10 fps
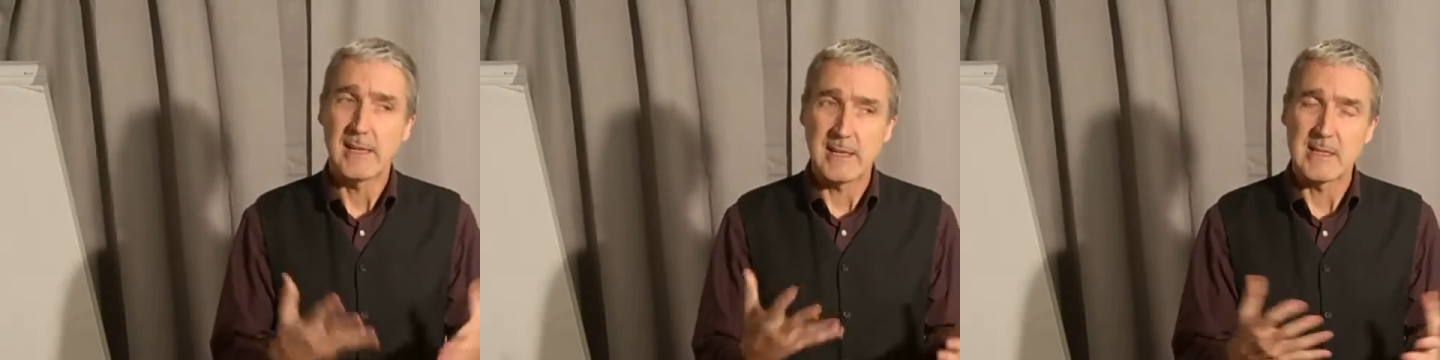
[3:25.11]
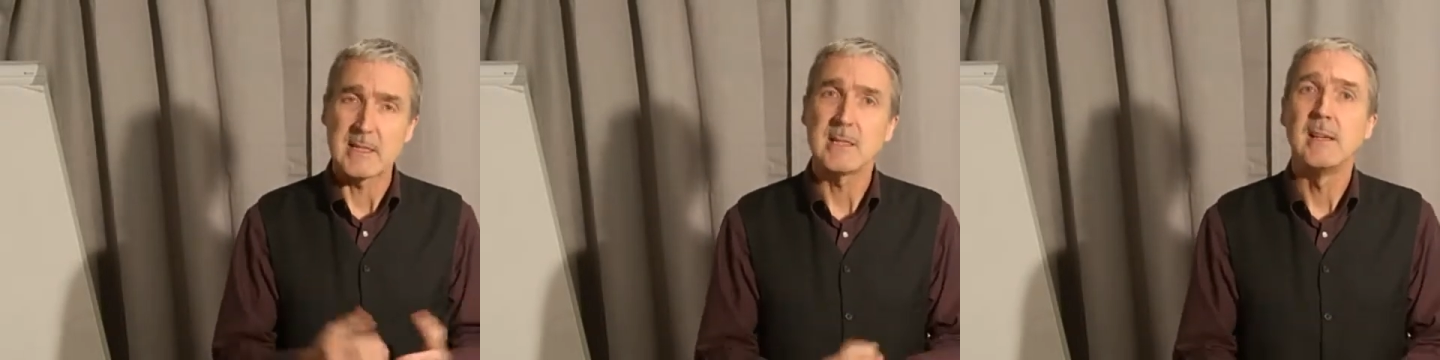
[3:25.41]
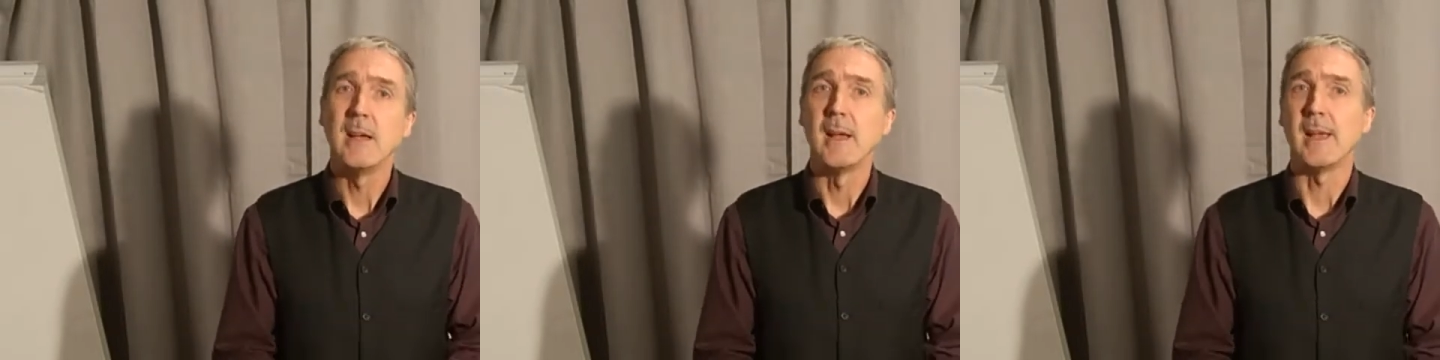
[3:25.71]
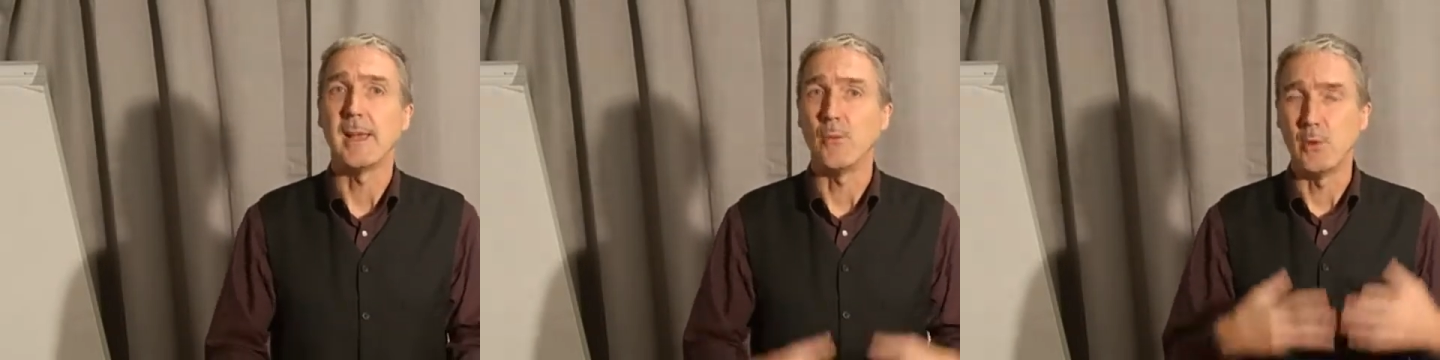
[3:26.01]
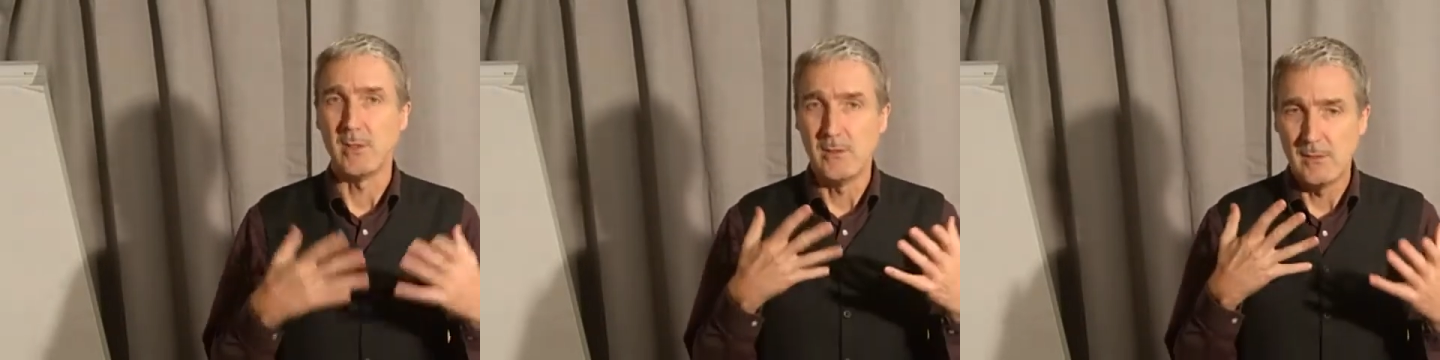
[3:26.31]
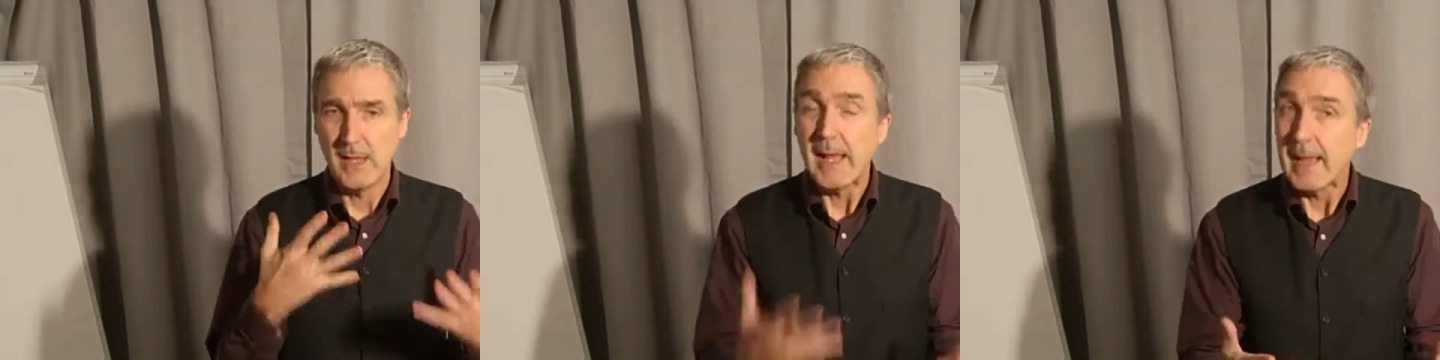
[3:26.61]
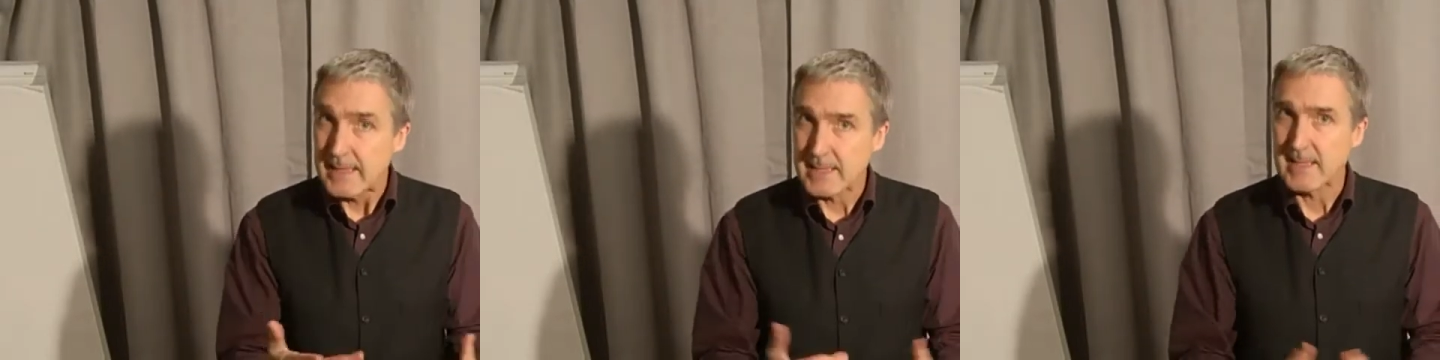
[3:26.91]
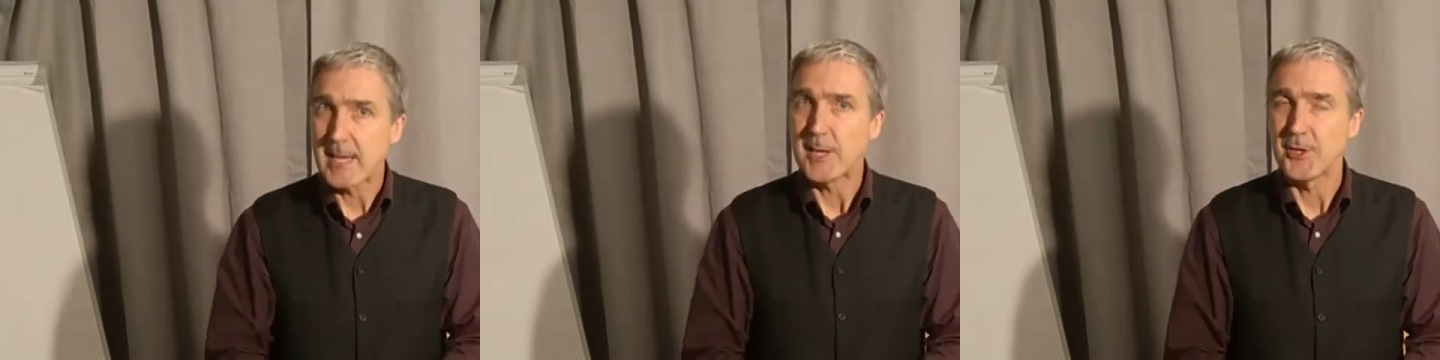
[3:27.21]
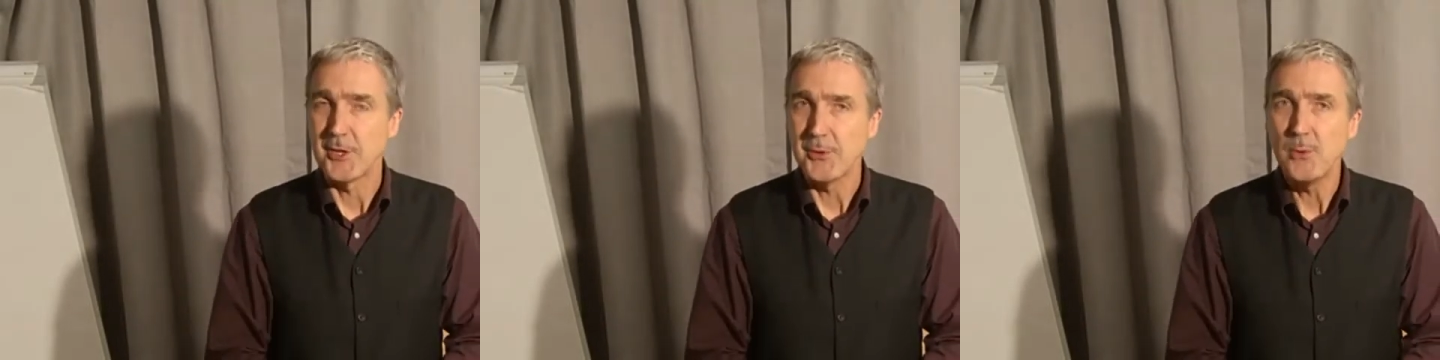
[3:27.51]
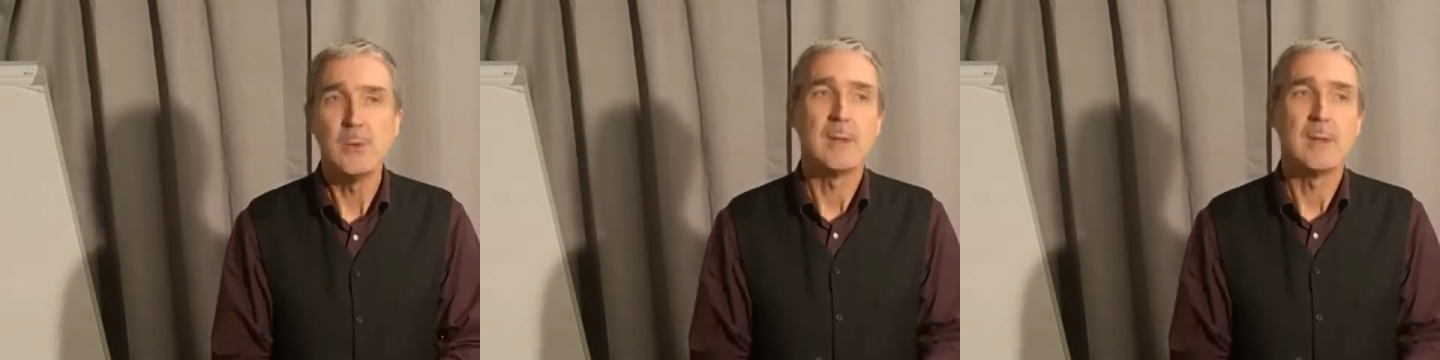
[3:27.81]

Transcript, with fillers: is it will entertain you,